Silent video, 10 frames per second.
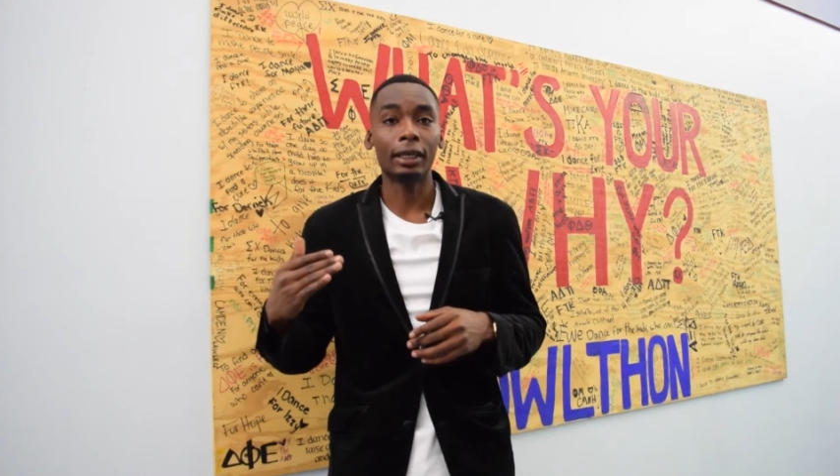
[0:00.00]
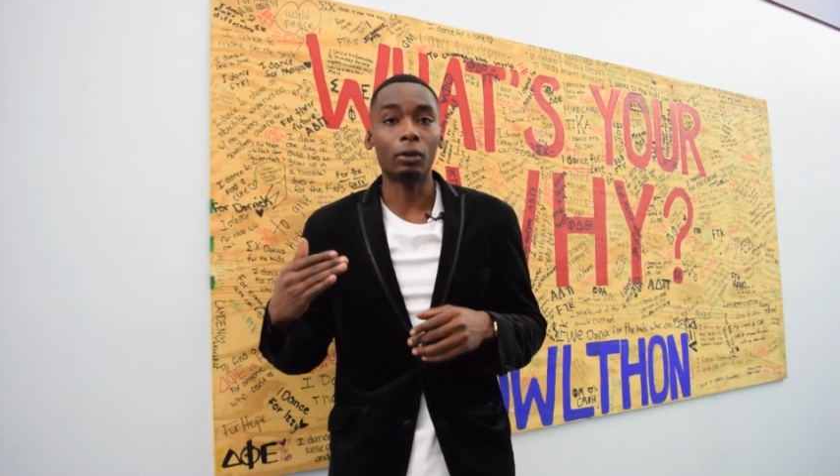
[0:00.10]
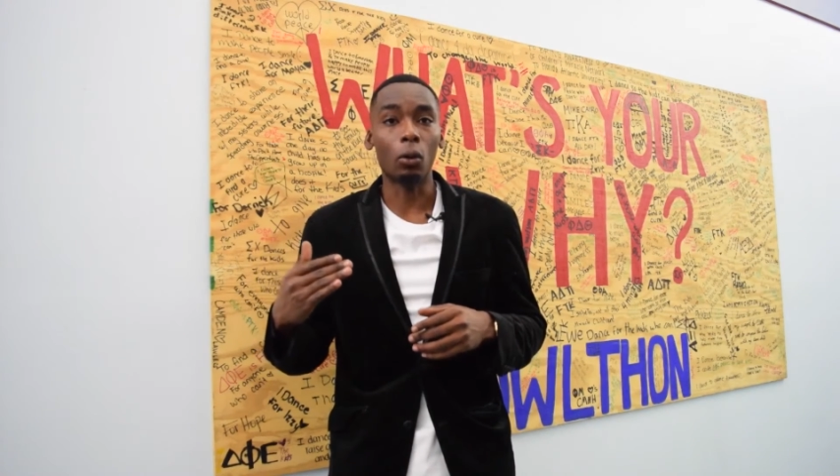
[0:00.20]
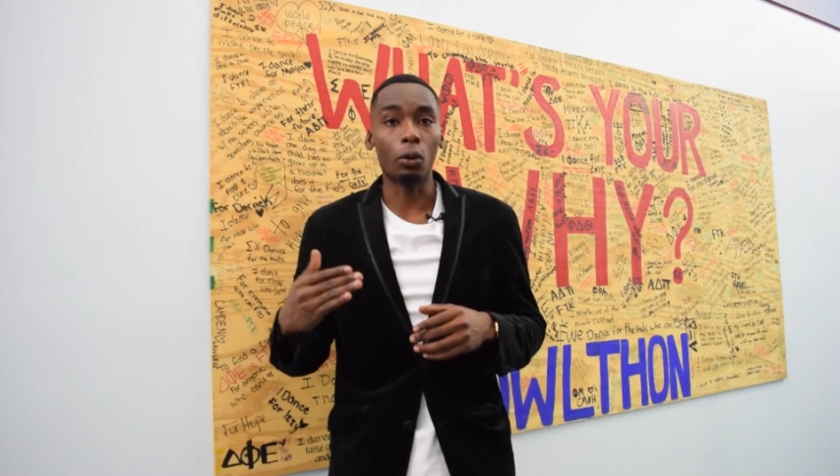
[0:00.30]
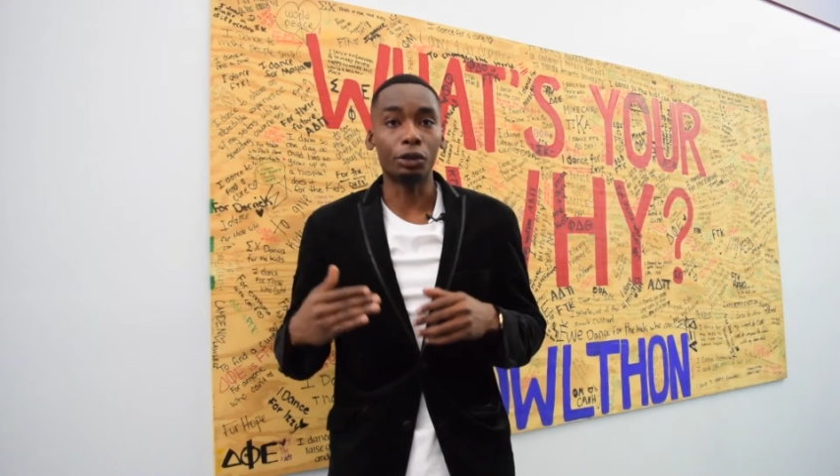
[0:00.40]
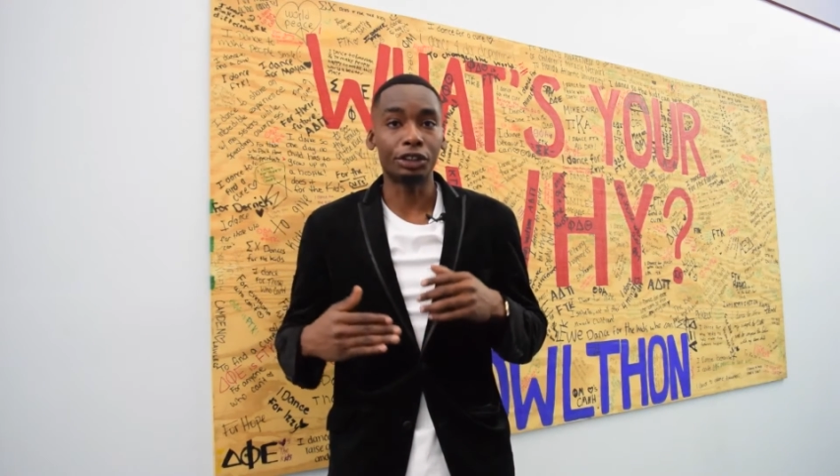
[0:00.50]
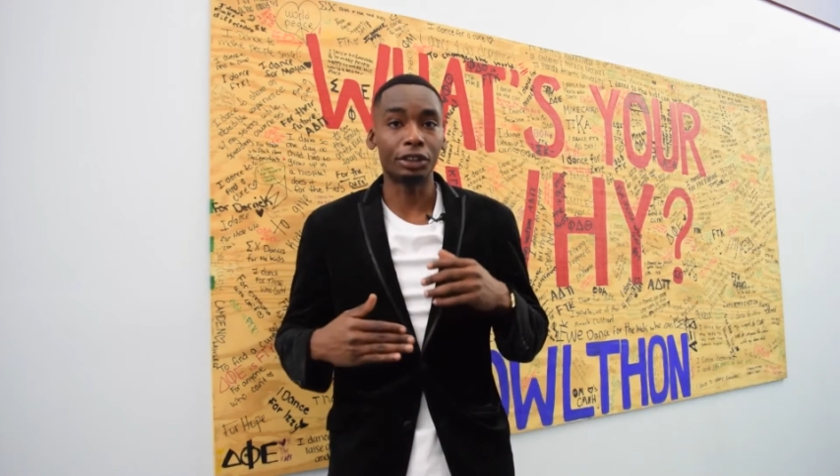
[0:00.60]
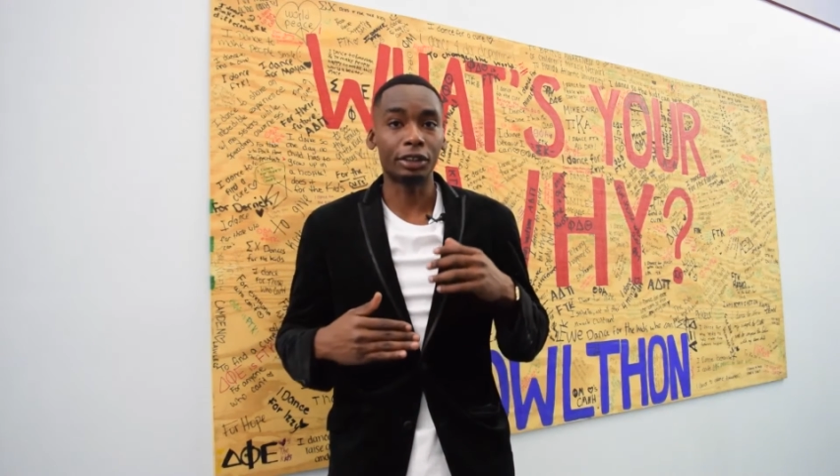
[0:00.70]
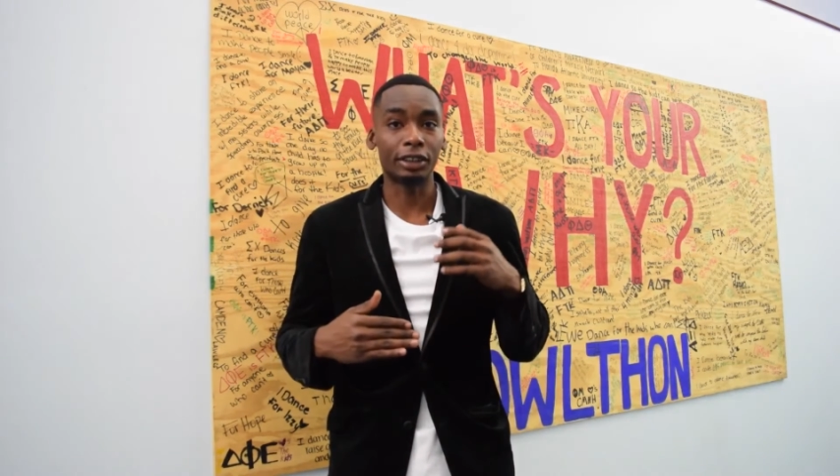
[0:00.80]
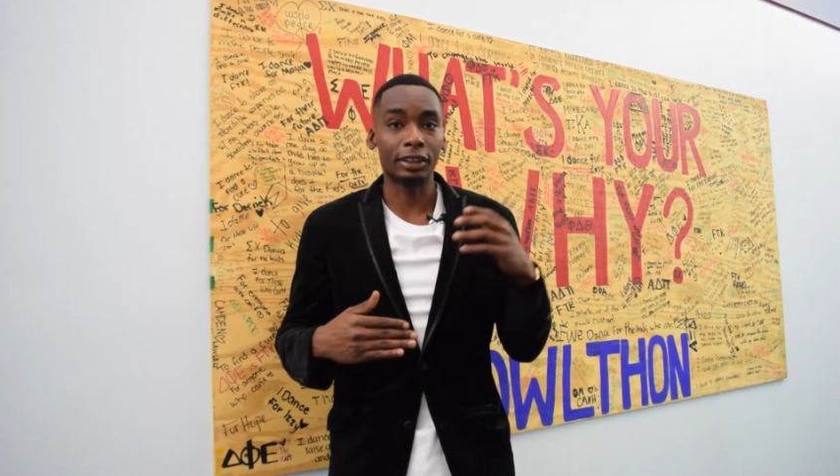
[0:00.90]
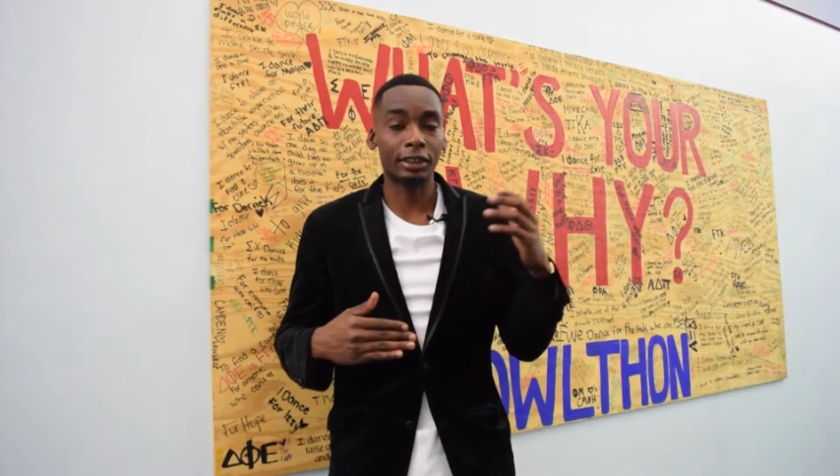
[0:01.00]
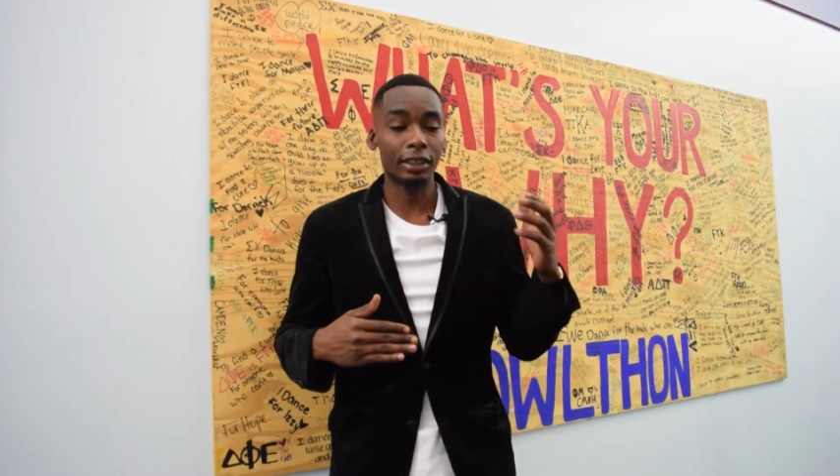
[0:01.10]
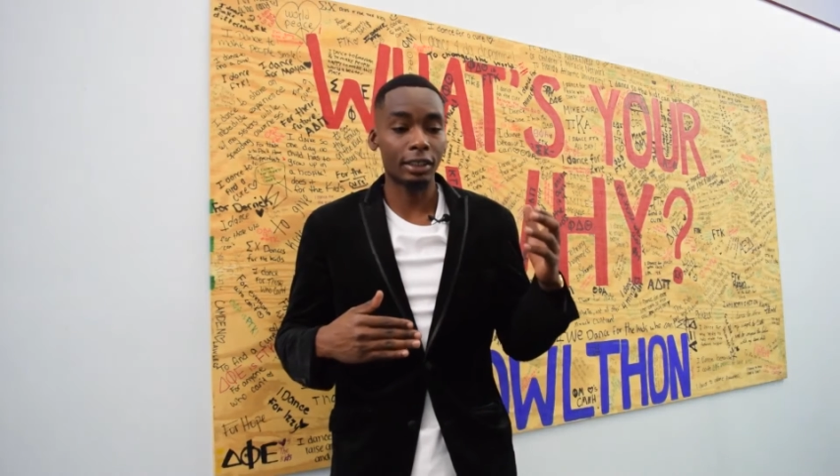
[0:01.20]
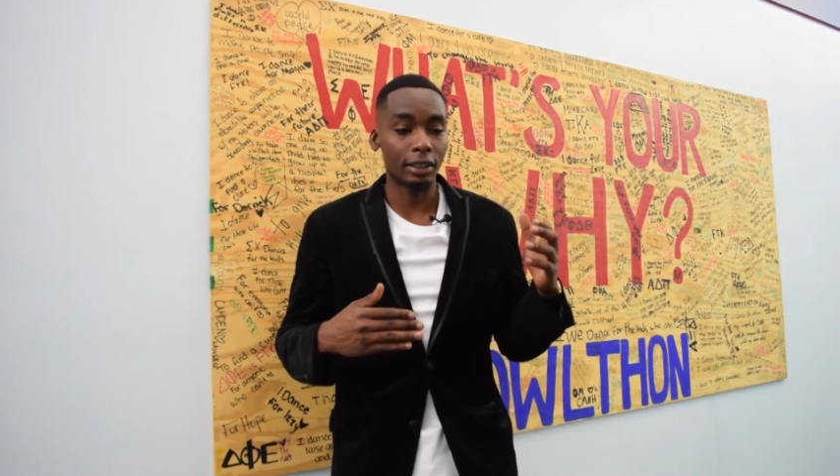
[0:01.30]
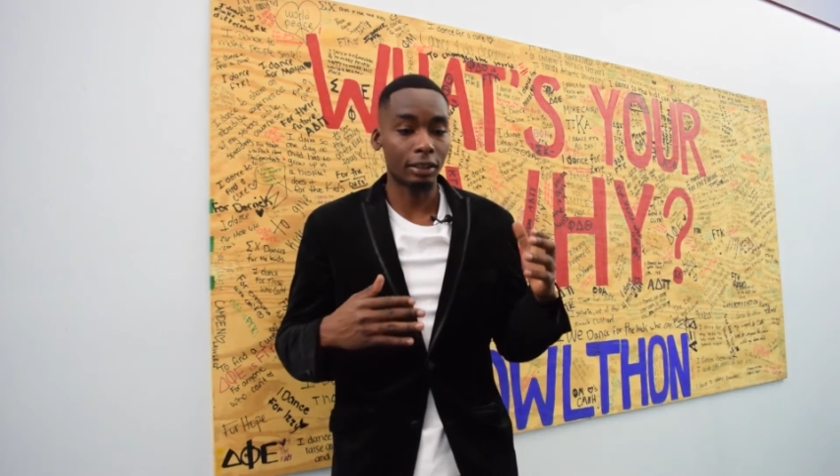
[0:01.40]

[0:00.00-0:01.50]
in order to succeed,